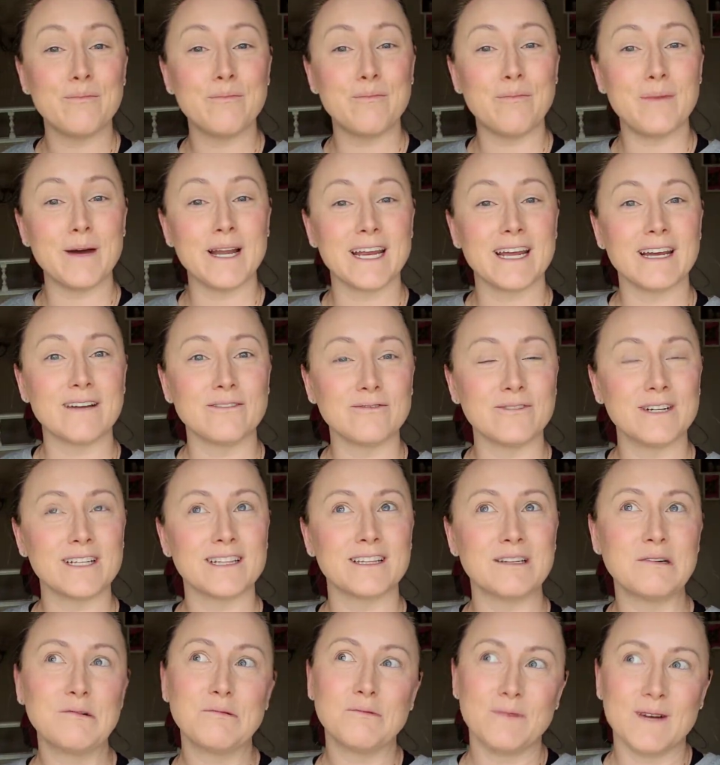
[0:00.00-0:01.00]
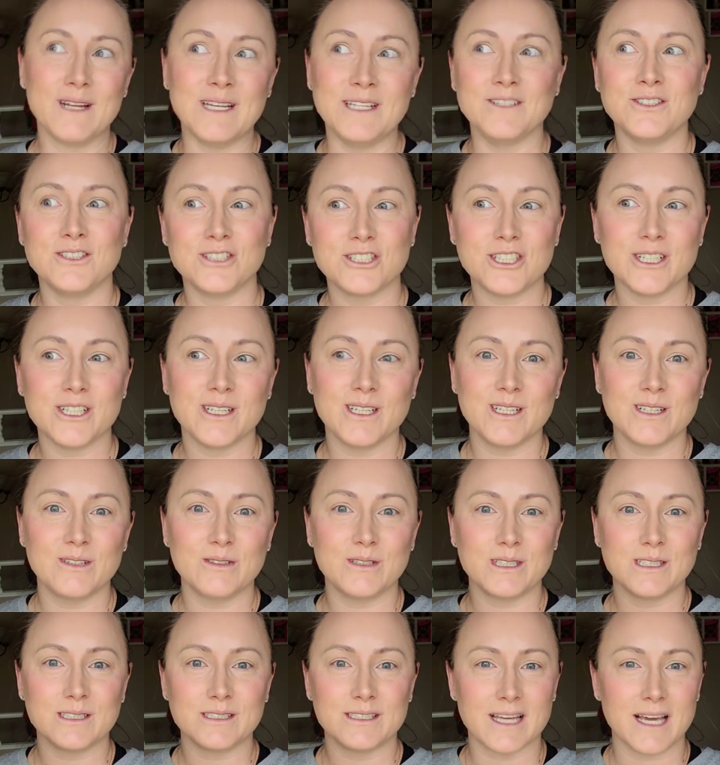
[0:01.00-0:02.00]
but it with the wind chill, it
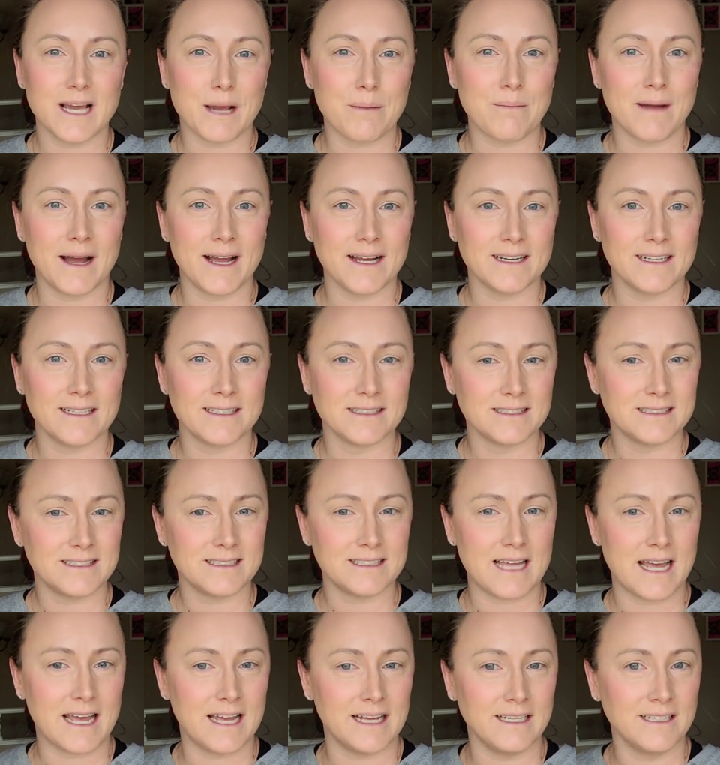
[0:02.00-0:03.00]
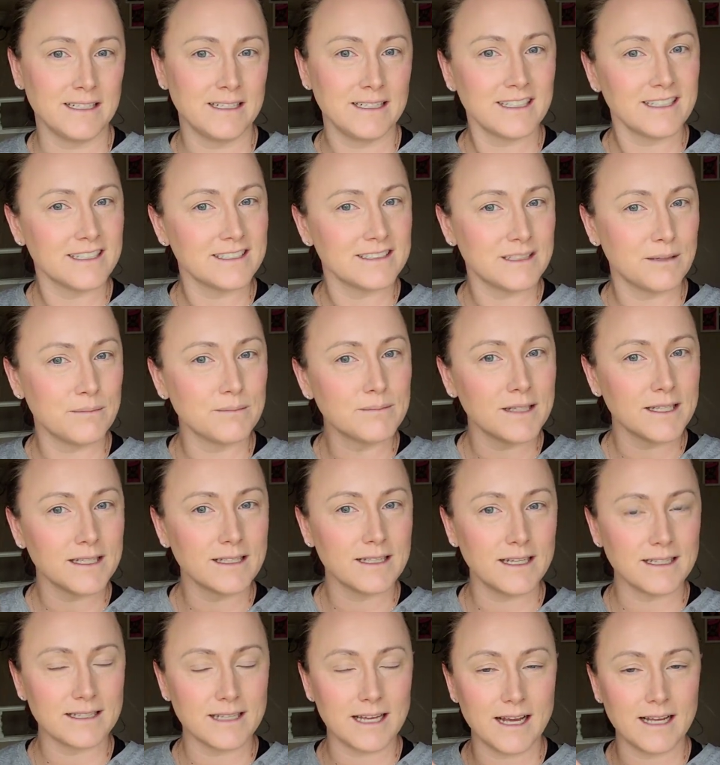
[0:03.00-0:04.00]
was like -10 or something
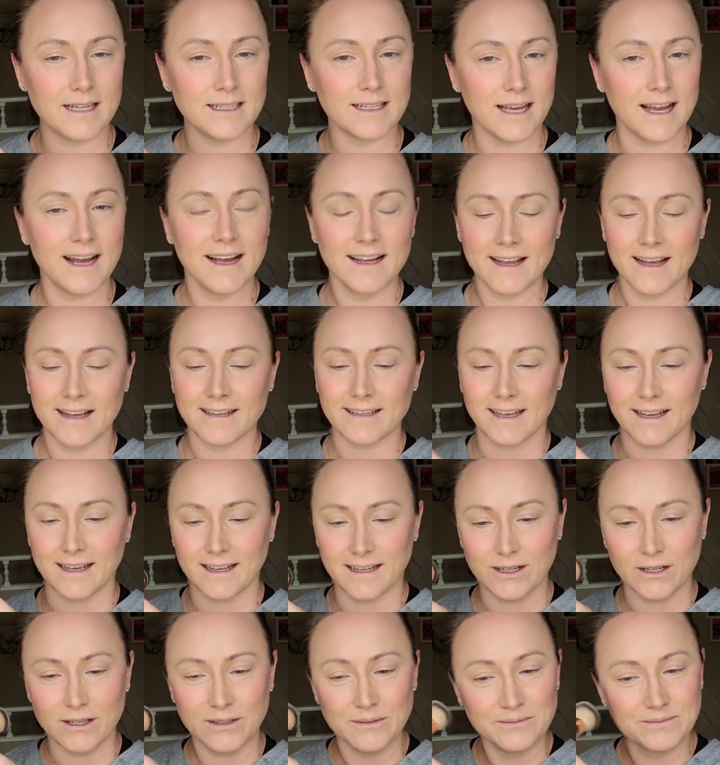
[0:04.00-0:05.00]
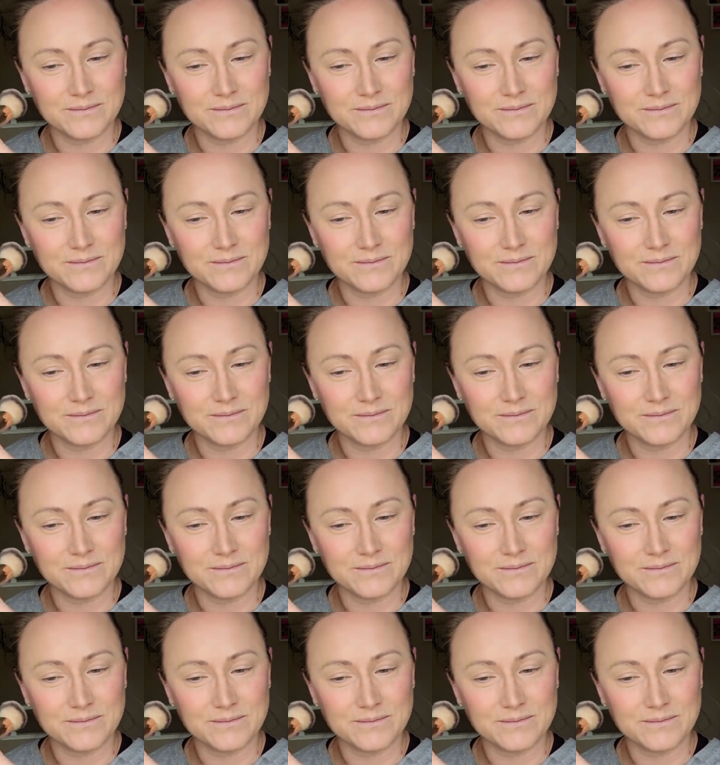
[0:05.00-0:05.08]
like that. Yeah, I know.